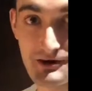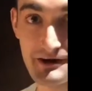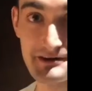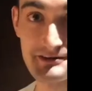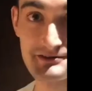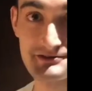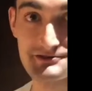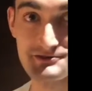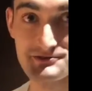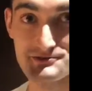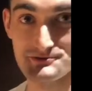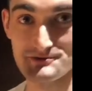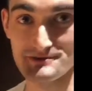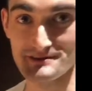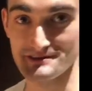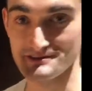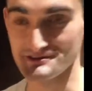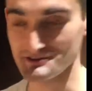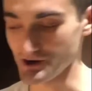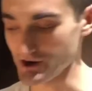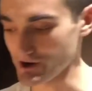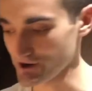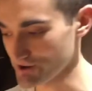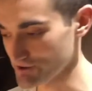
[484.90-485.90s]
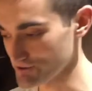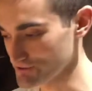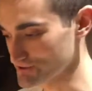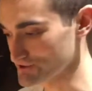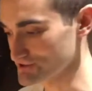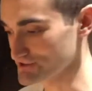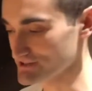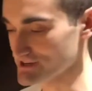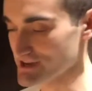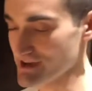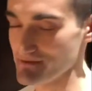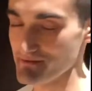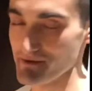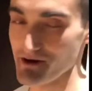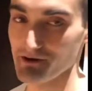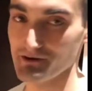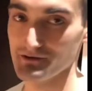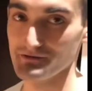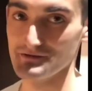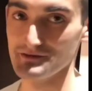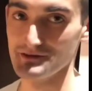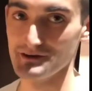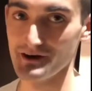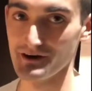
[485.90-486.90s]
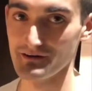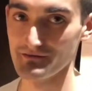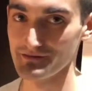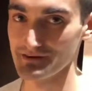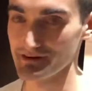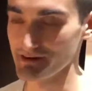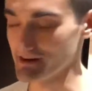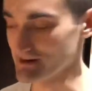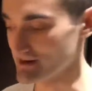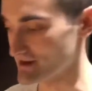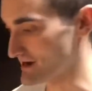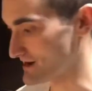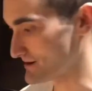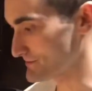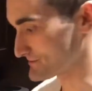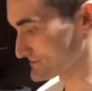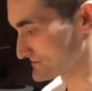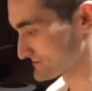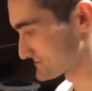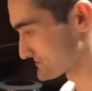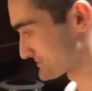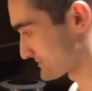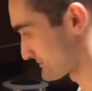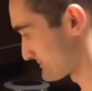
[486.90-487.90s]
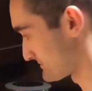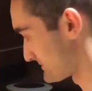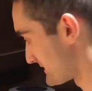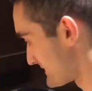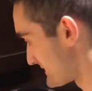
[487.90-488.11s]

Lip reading: All right, so the tacos just came out of the oven, and now I'm gonna start